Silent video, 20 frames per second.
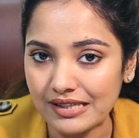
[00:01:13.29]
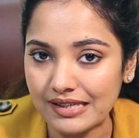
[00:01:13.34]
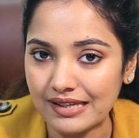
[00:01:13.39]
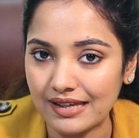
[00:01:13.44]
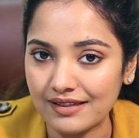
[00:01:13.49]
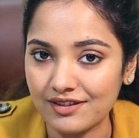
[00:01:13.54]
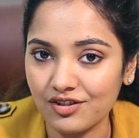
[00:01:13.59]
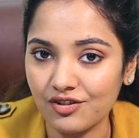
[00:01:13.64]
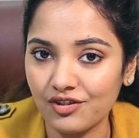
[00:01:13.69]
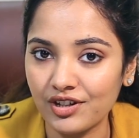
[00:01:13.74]

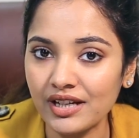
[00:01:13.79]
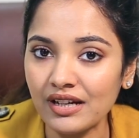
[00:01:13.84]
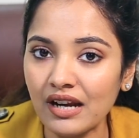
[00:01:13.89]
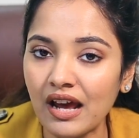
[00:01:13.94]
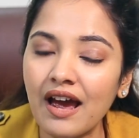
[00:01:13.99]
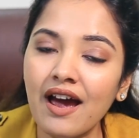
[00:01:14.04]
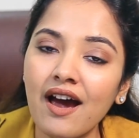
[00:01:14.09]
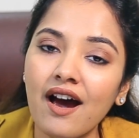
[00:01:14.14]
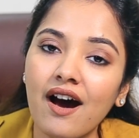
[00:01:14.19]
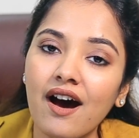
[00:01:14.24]
sunscreen
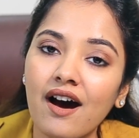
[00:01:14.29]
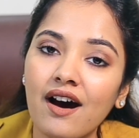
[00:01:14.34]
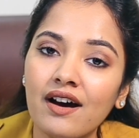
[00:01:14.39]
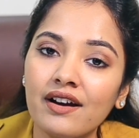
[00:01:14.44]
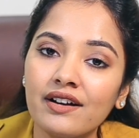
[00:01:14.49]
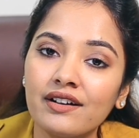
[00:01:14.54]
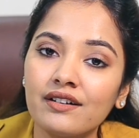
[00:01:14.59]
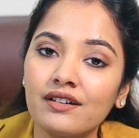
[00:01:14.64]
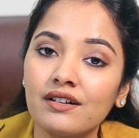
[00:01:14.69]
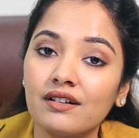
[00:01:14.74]

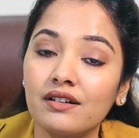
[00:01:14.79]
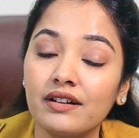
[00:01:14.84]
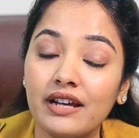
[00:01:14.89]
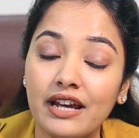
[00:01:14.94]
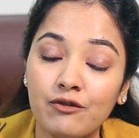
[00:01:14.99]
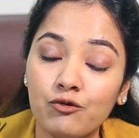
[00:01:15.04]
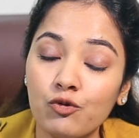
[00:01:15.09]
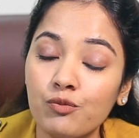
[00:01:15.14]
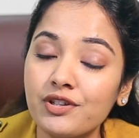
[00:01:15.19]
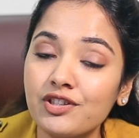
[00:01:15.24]
are
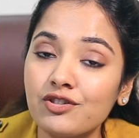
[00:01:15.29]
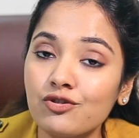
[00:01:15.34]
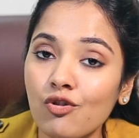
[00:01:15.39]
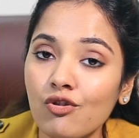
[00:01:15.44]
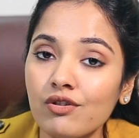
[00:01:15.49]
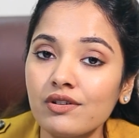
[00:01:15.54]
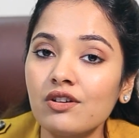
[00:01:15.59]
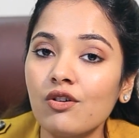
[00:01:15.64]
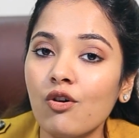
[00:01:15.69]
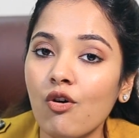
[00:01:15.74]

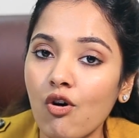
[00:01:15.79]
Avobenzone,